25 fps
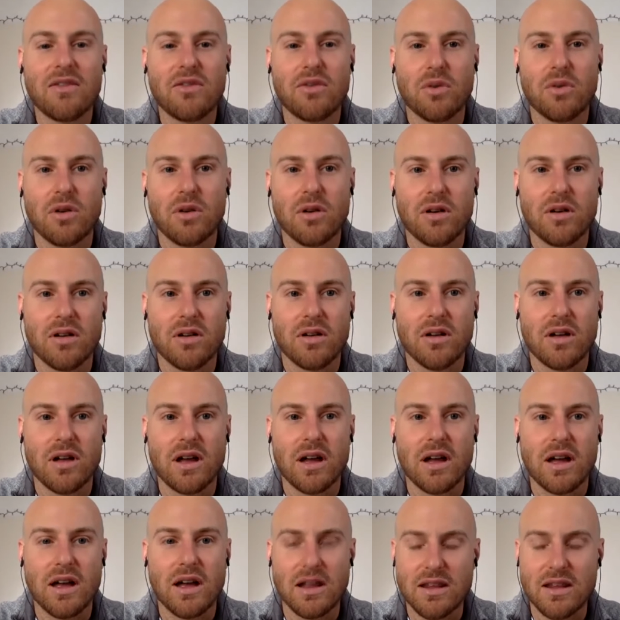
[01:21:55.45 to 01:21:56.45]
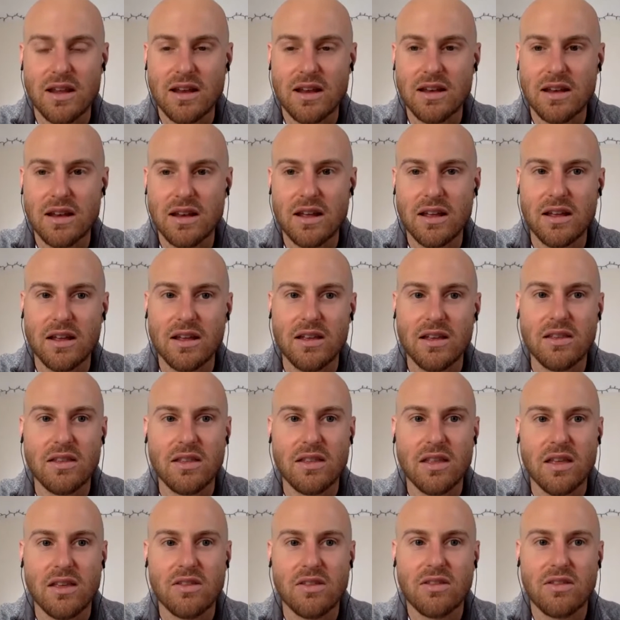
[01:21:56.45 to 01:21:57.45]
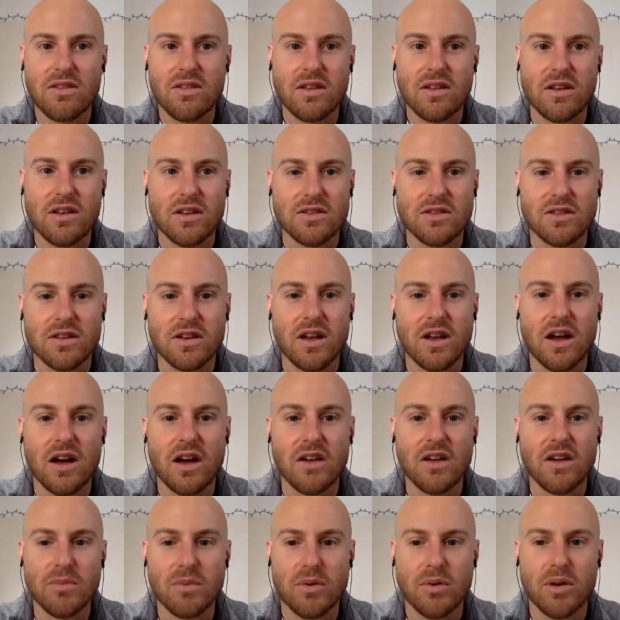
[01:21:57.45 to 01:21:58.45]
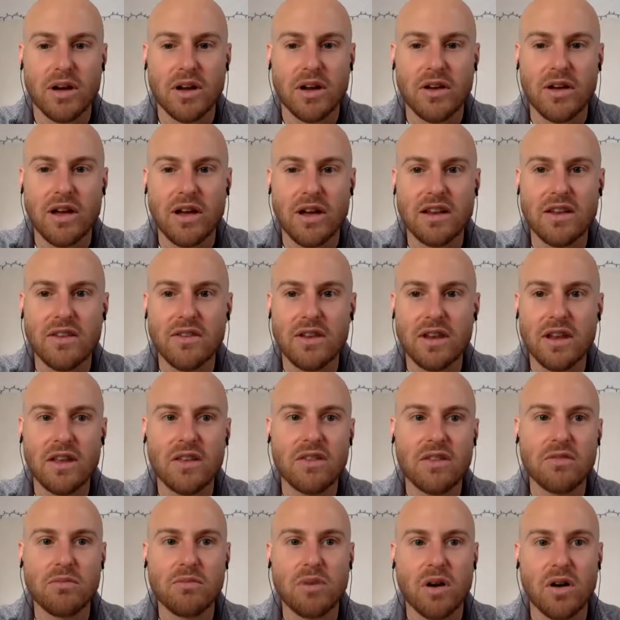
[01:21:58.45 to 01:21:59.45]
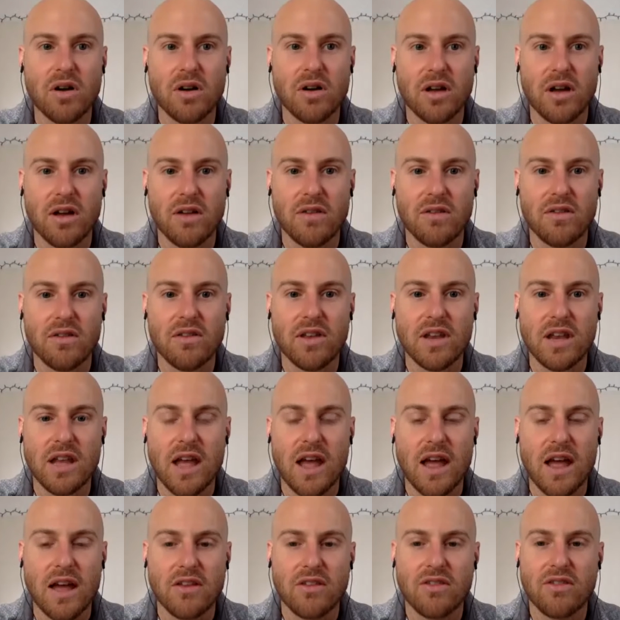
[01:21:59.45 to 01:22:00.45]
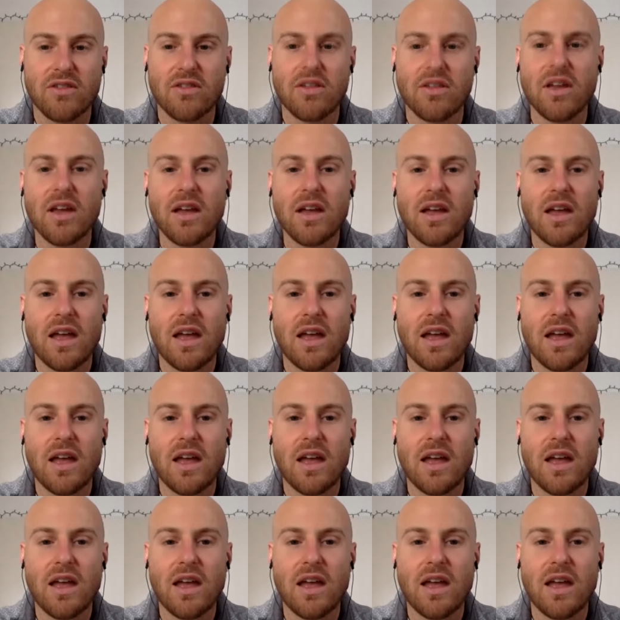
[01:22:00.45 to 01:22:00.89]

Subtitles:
for attending this edition of Perennial Activities, part of the City X